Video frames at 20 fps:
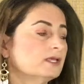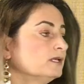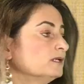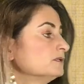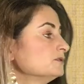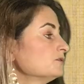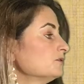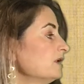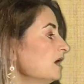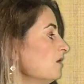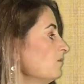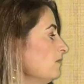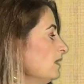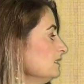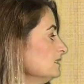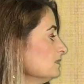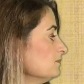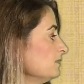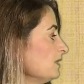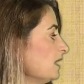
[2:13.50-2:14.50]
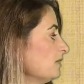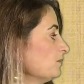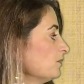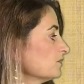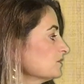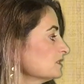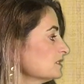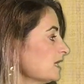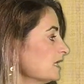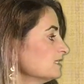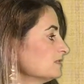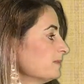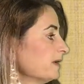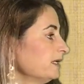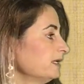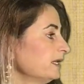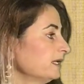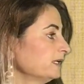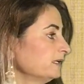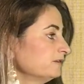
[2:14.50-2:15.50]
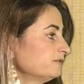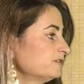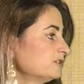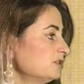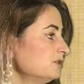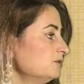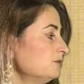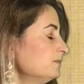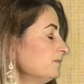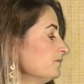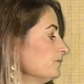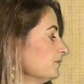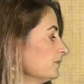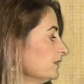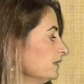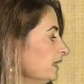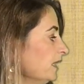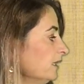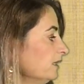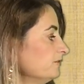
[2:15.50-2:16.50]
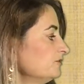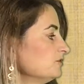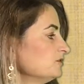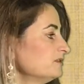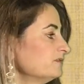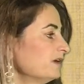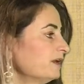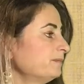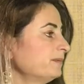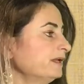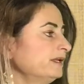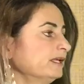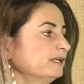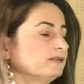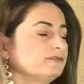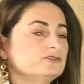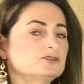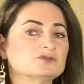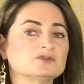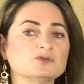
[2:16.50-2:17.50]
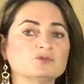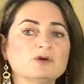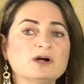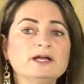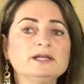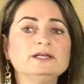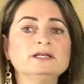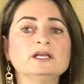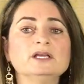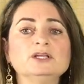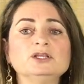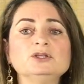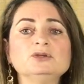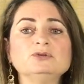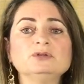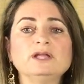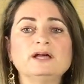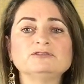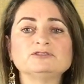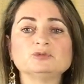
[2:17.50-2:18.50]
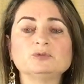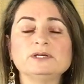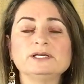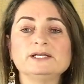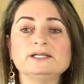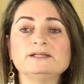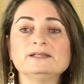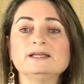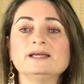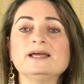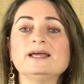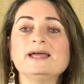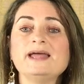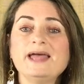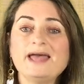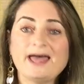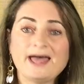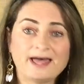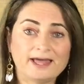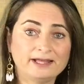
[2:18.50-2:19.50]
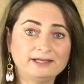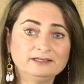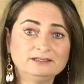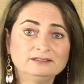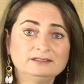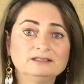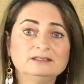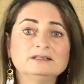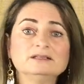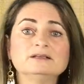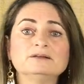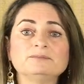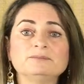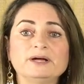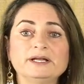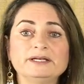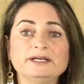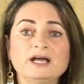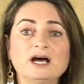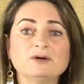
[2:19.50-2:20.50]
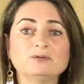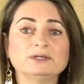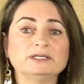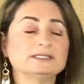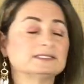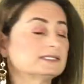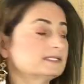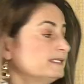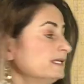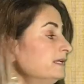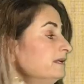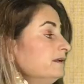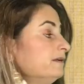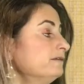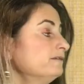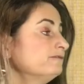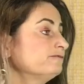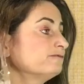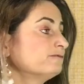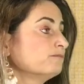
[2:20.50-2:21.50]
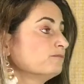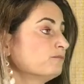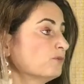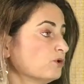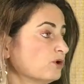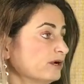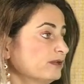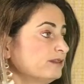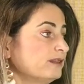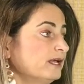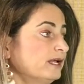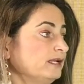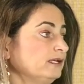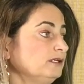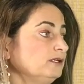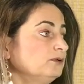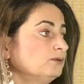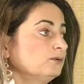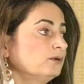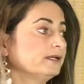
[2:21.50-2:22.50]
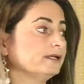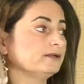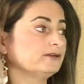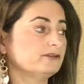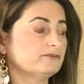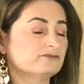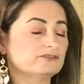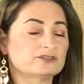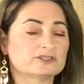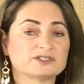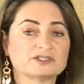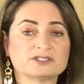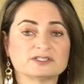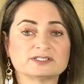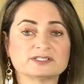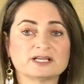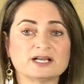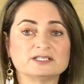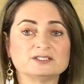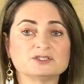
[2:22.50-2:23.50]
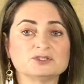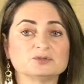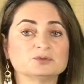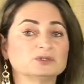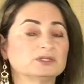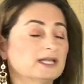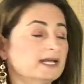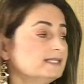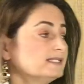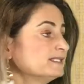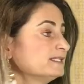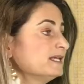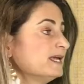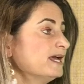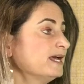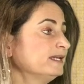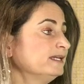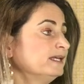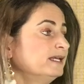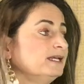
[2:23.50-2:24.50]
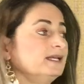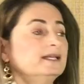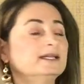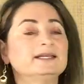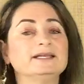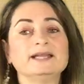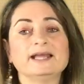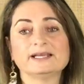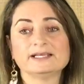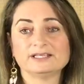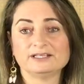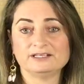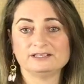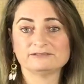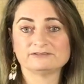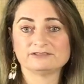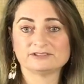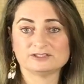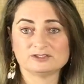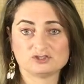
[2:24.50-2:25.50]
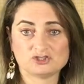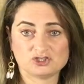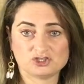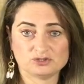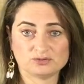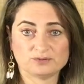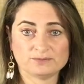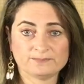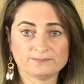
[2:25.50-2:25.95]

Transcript: So now multiply both sides by negative 2. Negative 2 divided by negative 2 is 1. You left with n, but now instead of more than, you're going to reverse the sign to less than negative 2.